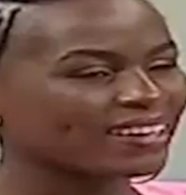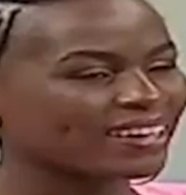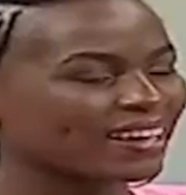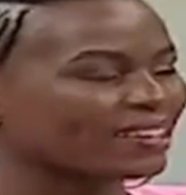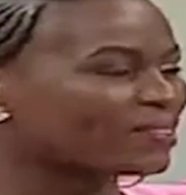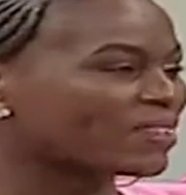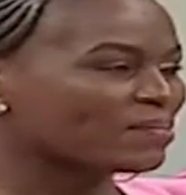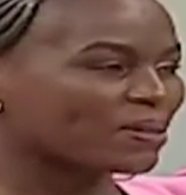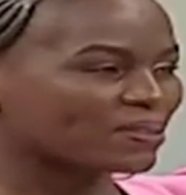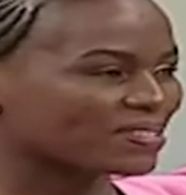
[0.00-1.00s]

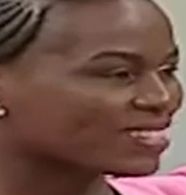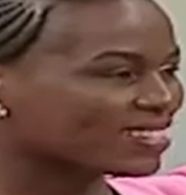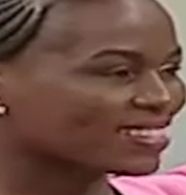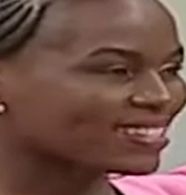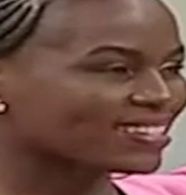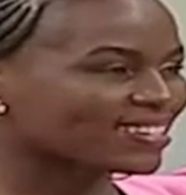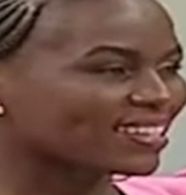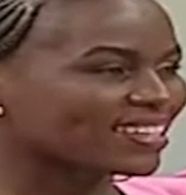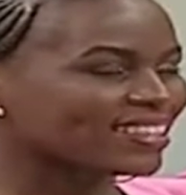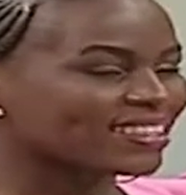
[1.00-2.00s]
agrochemicals
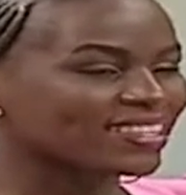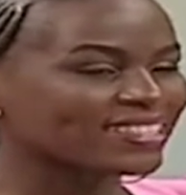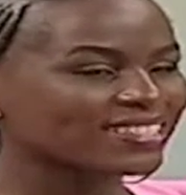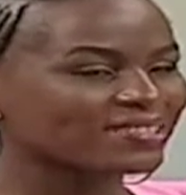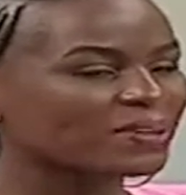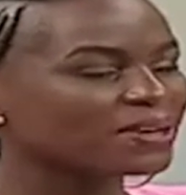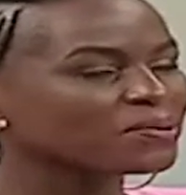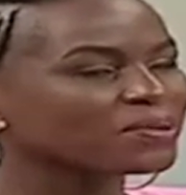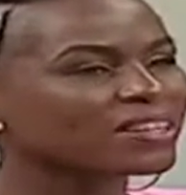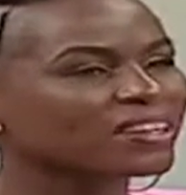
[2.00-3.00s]
industry, this okay, you
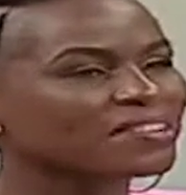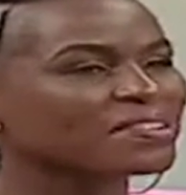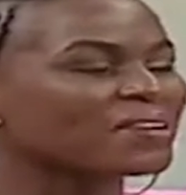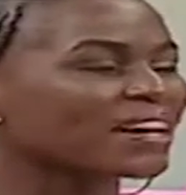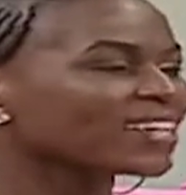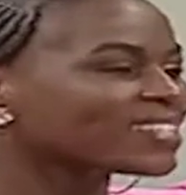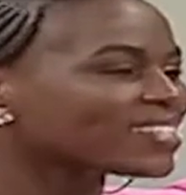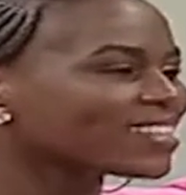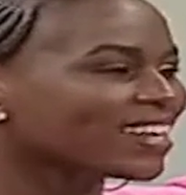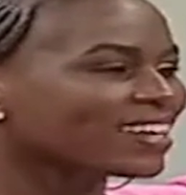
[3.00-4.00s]
know, in in our
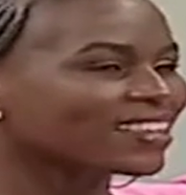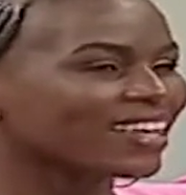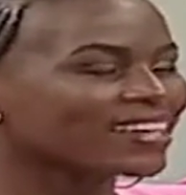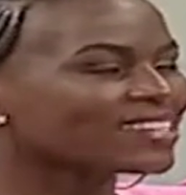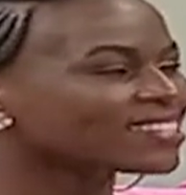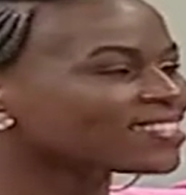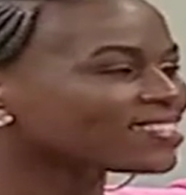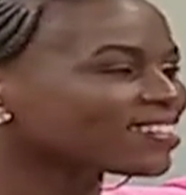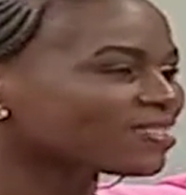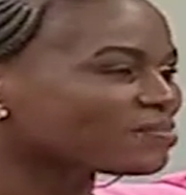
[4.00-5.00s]
country there there are
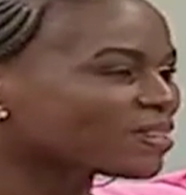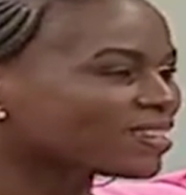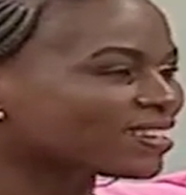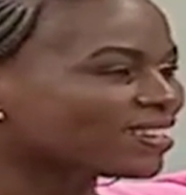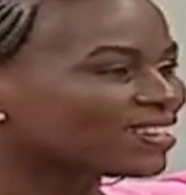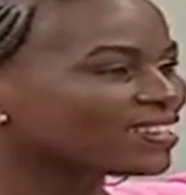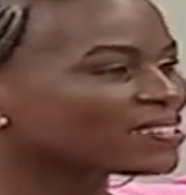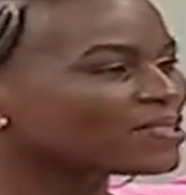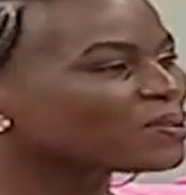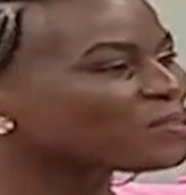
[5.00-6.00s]
industries that have been
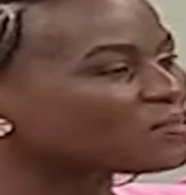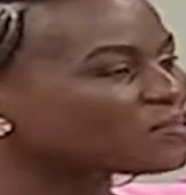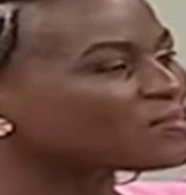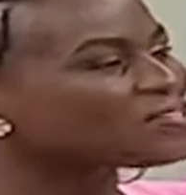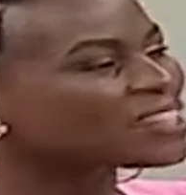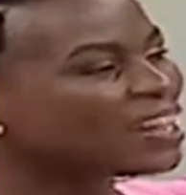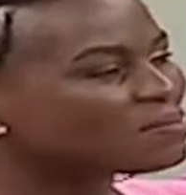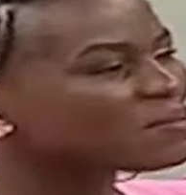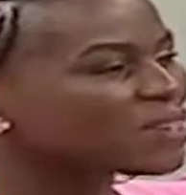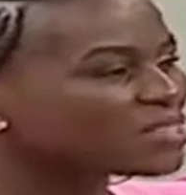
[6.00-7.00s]
sort of
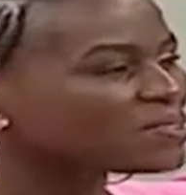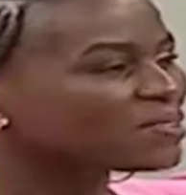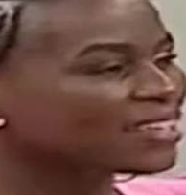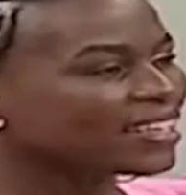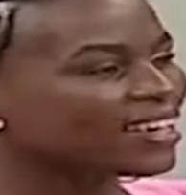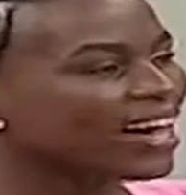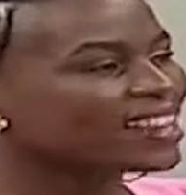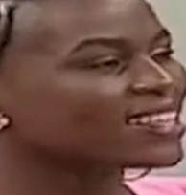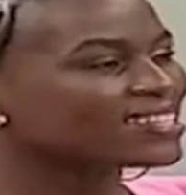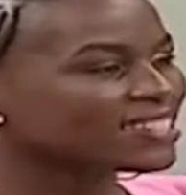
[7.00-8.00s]
termed masculine,
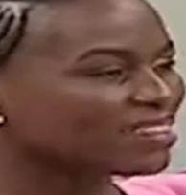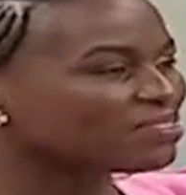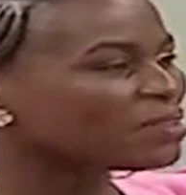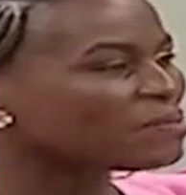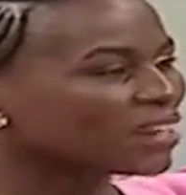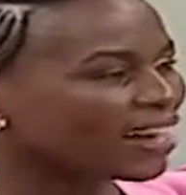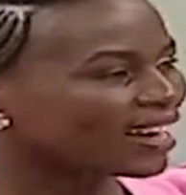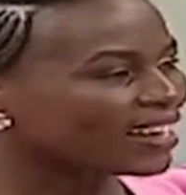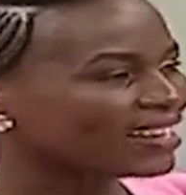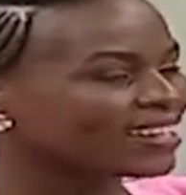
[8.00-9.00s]
others yeah. Mm-hmm. are
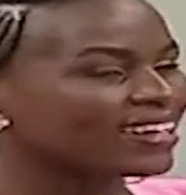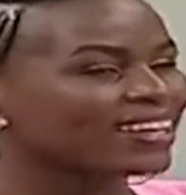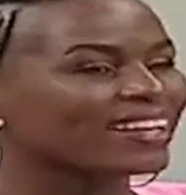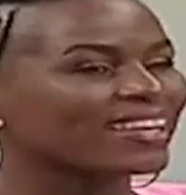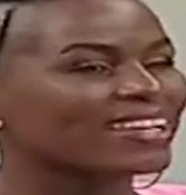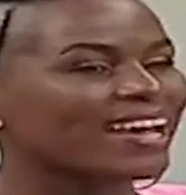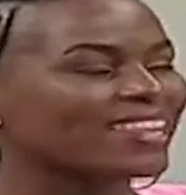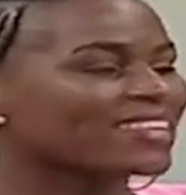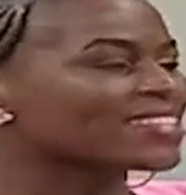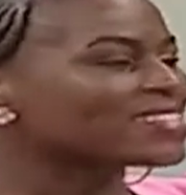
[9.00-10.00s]
feminine. Mm -hmm
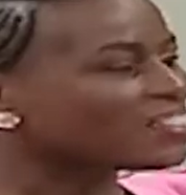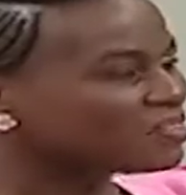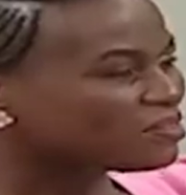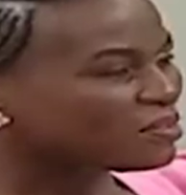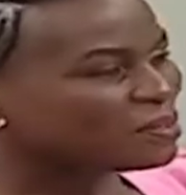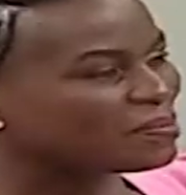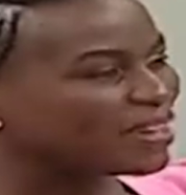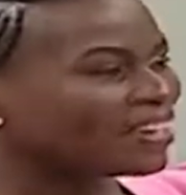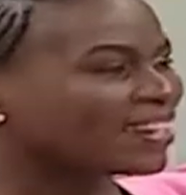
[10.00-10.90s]
others are safe for women,